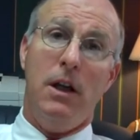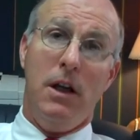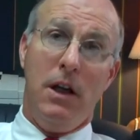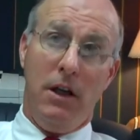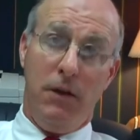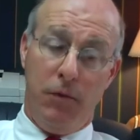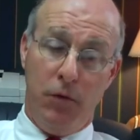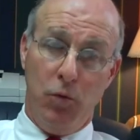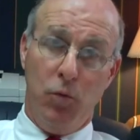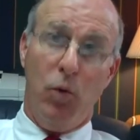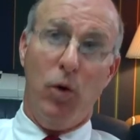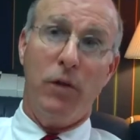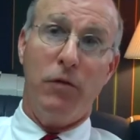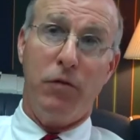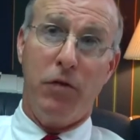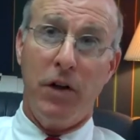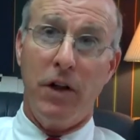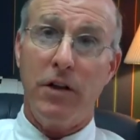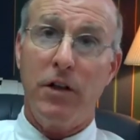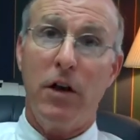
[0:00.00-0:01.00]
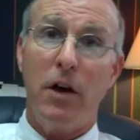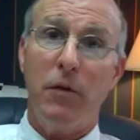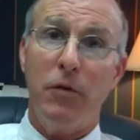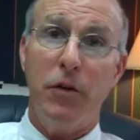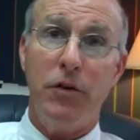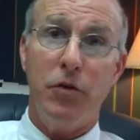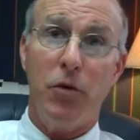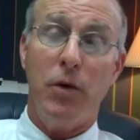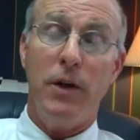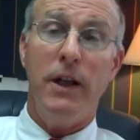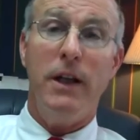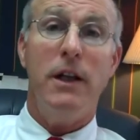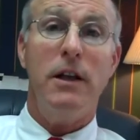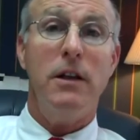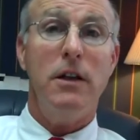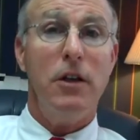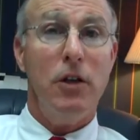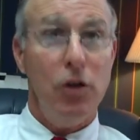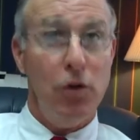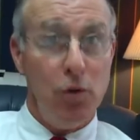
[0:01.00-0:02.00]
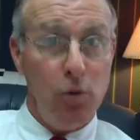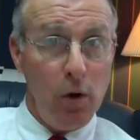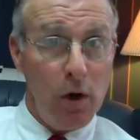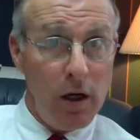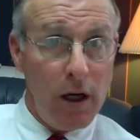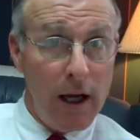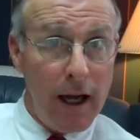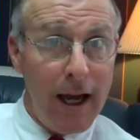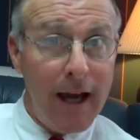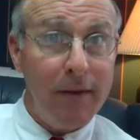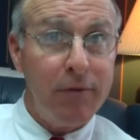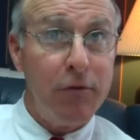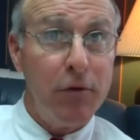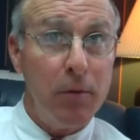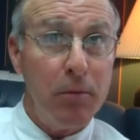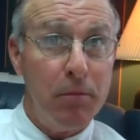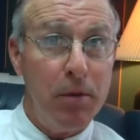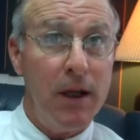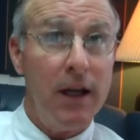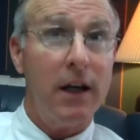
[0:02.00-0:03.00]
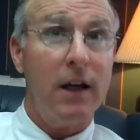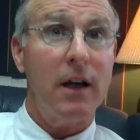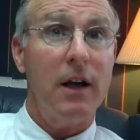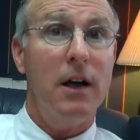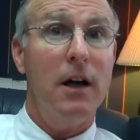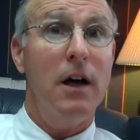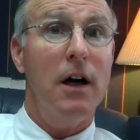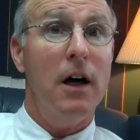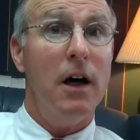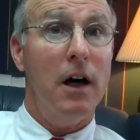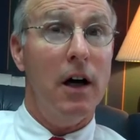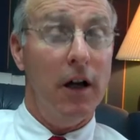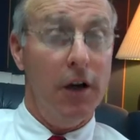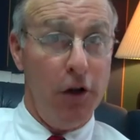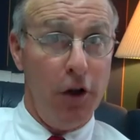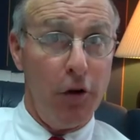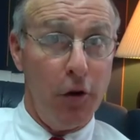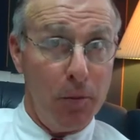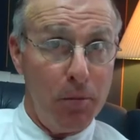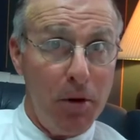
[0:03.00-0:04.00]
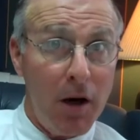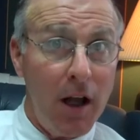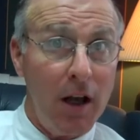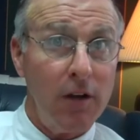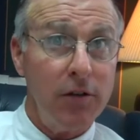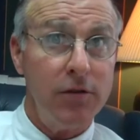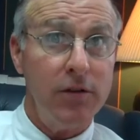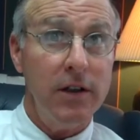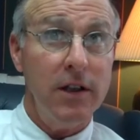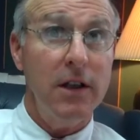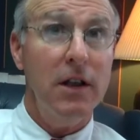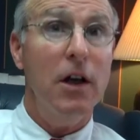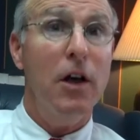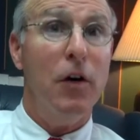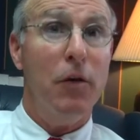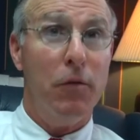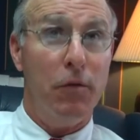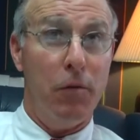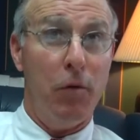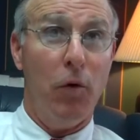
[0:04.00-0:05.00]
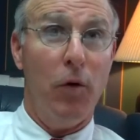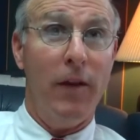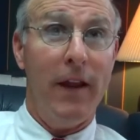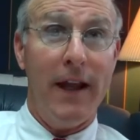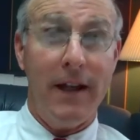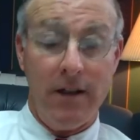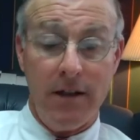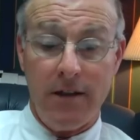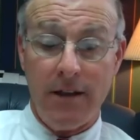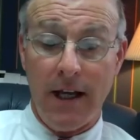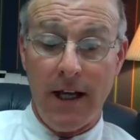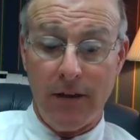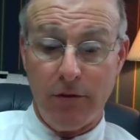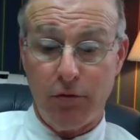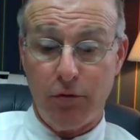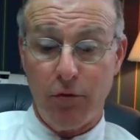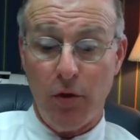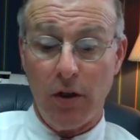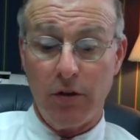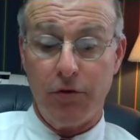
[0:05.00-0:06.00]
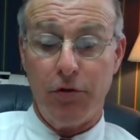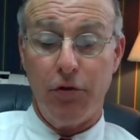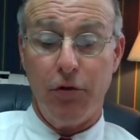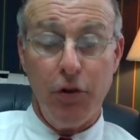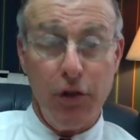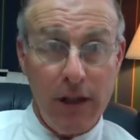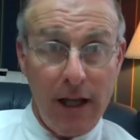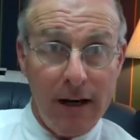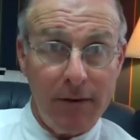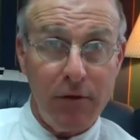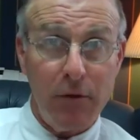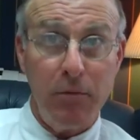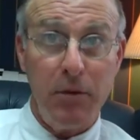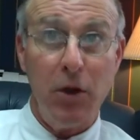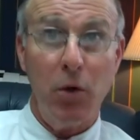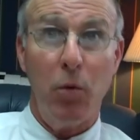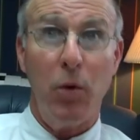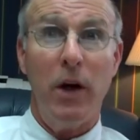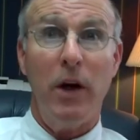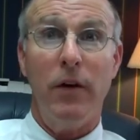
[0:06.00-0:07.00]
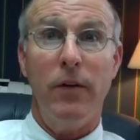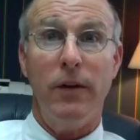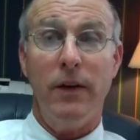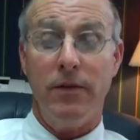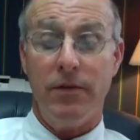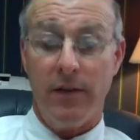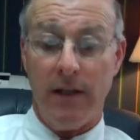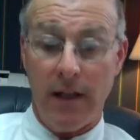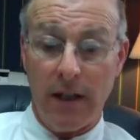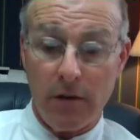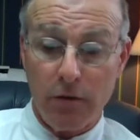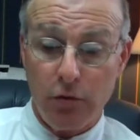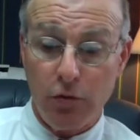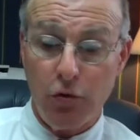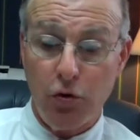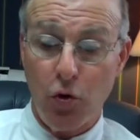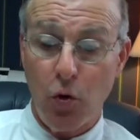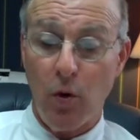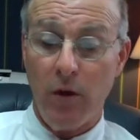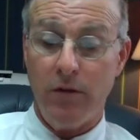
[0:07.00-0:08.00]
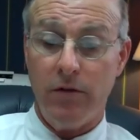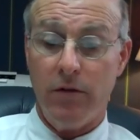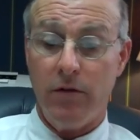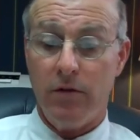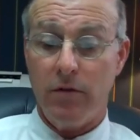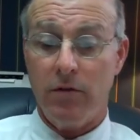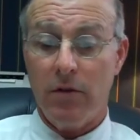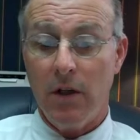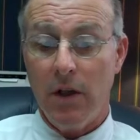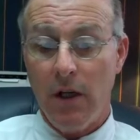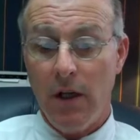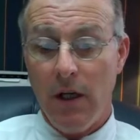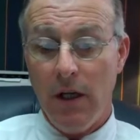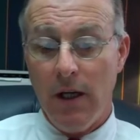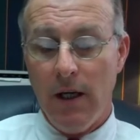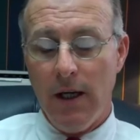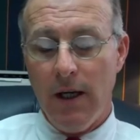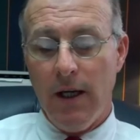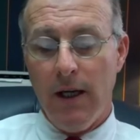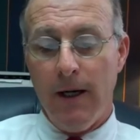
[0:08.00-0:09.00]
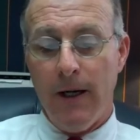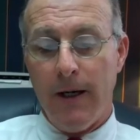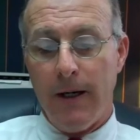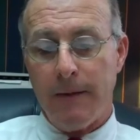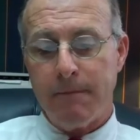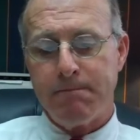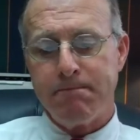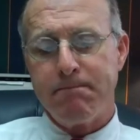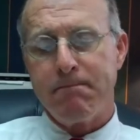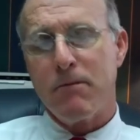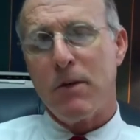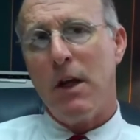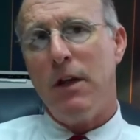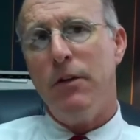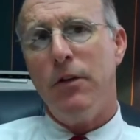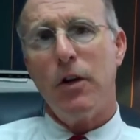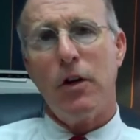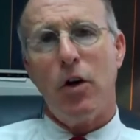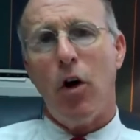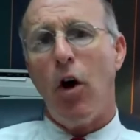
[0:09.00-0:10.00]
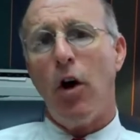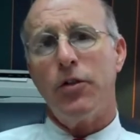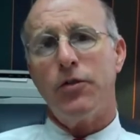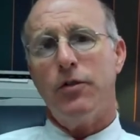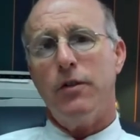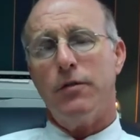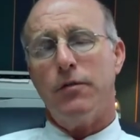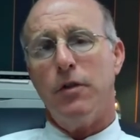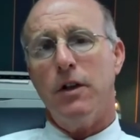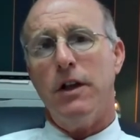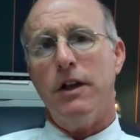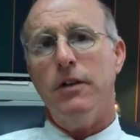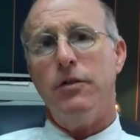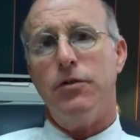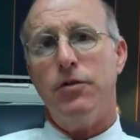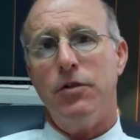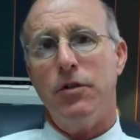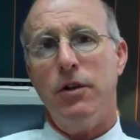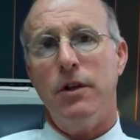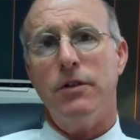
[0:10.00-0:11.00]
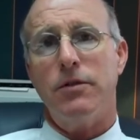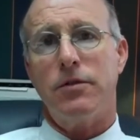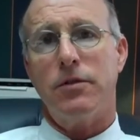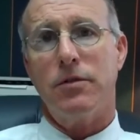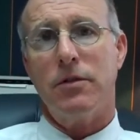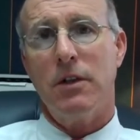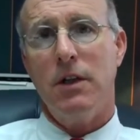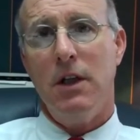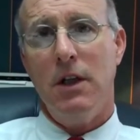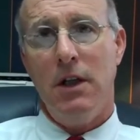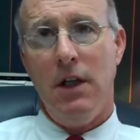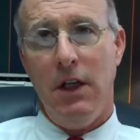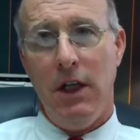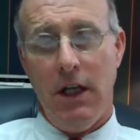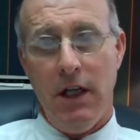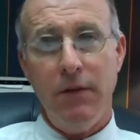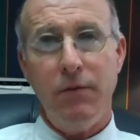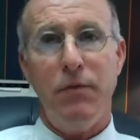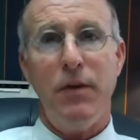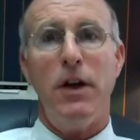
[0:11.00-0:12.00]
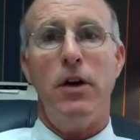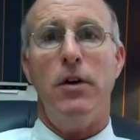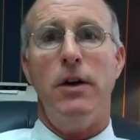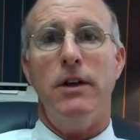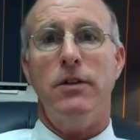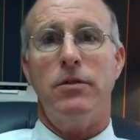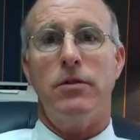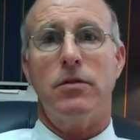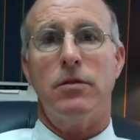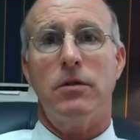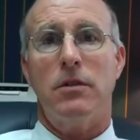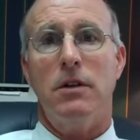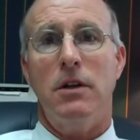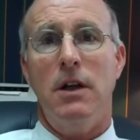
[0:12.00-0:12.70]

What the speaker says: If you want flood coverage on it, you have to pick another policy for that detached structure. You have to be aware of these things. Choices. The cost of flood insurance, it varies.